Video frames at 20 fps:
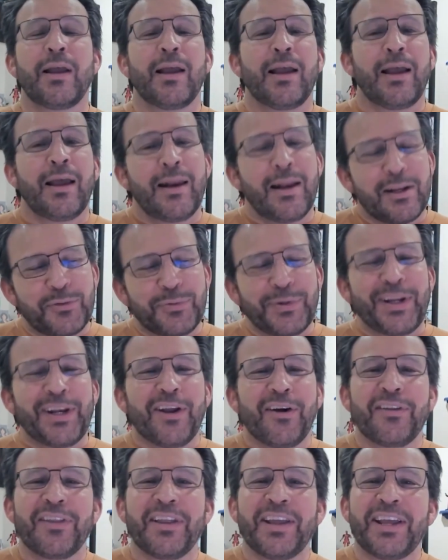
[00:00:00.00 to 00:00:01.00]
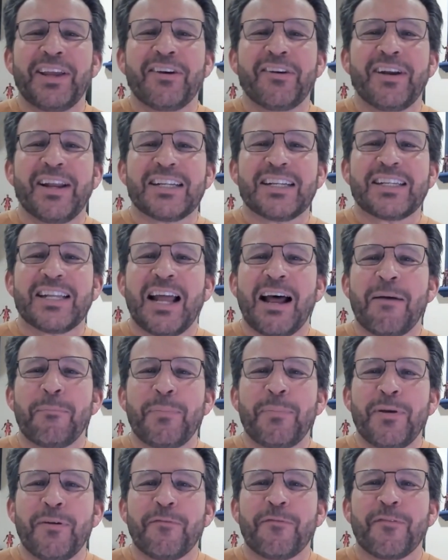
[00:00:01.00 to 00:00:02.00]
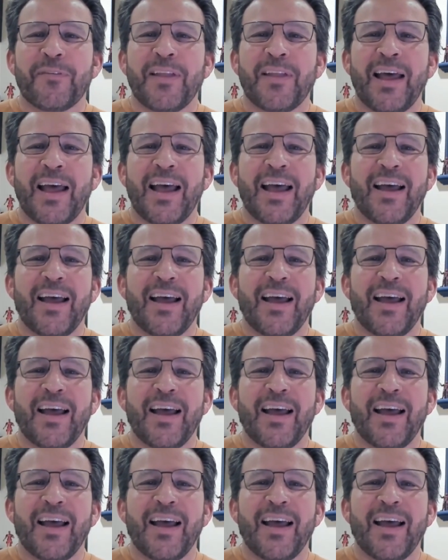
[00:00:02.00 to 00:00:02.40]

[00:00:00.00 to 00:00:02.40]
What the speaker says: And as we know, the internet's not built for that.